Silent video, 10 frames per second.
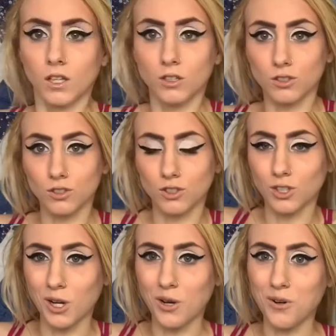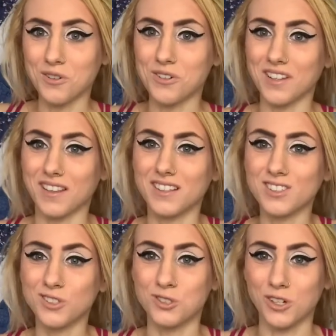So this
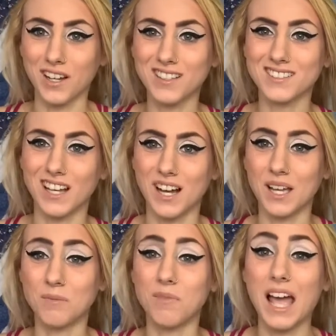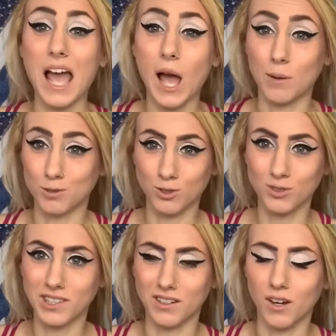dress I'm
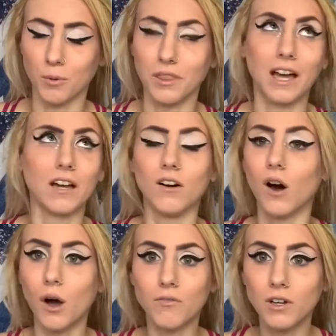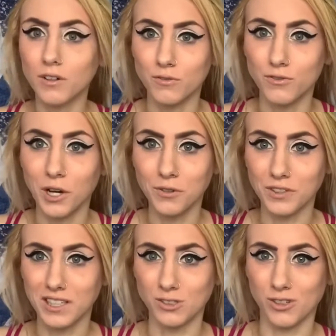absolutely in love with. I love
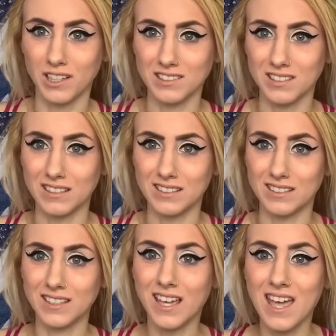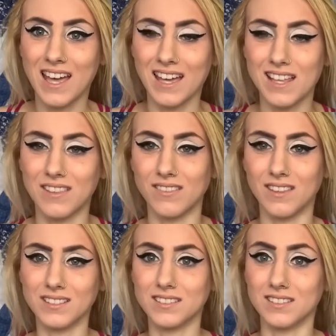velvety dresses and
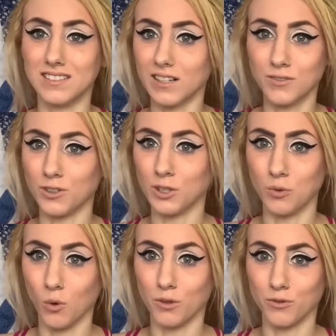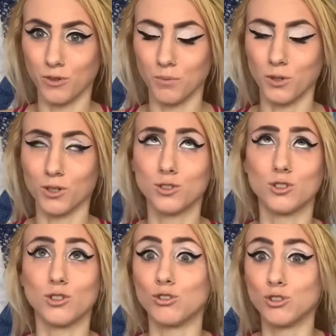this is definitely one for the books.
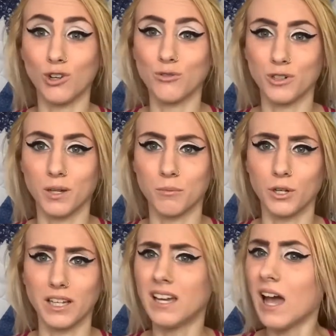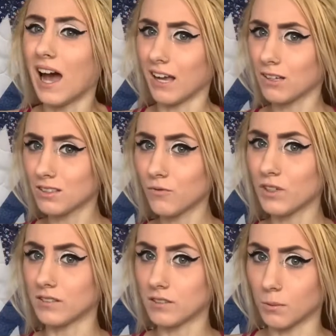So freaking pretty. I got something
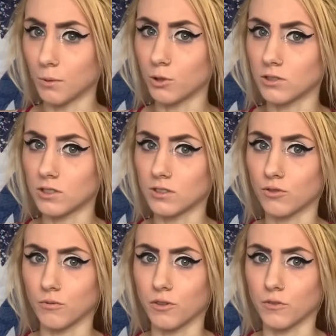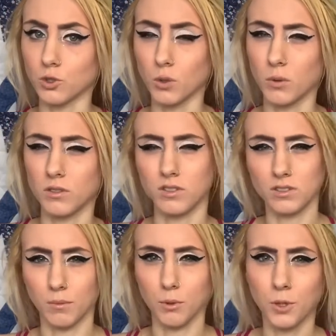similar to this from Forever 21
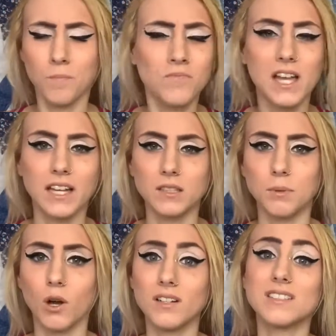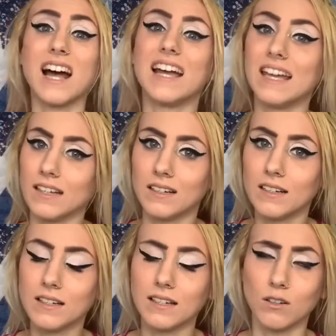December and to be honest, I hated
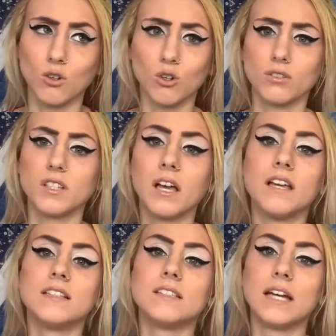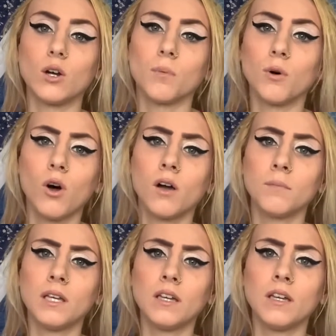it. It looked terrible on
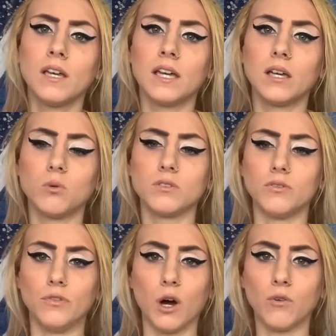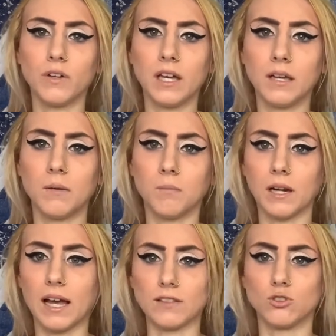me. It was velvet, but I
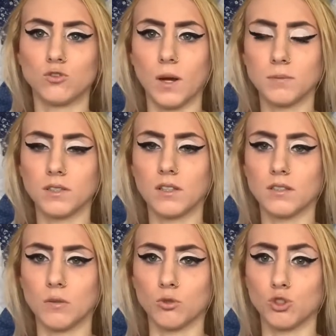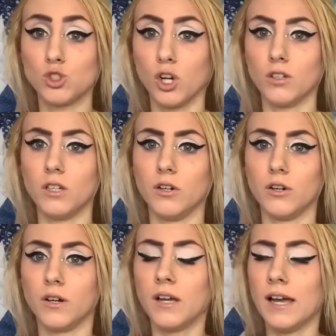had straps like this that were
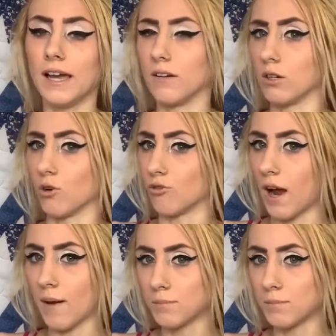chunkier and like a wrap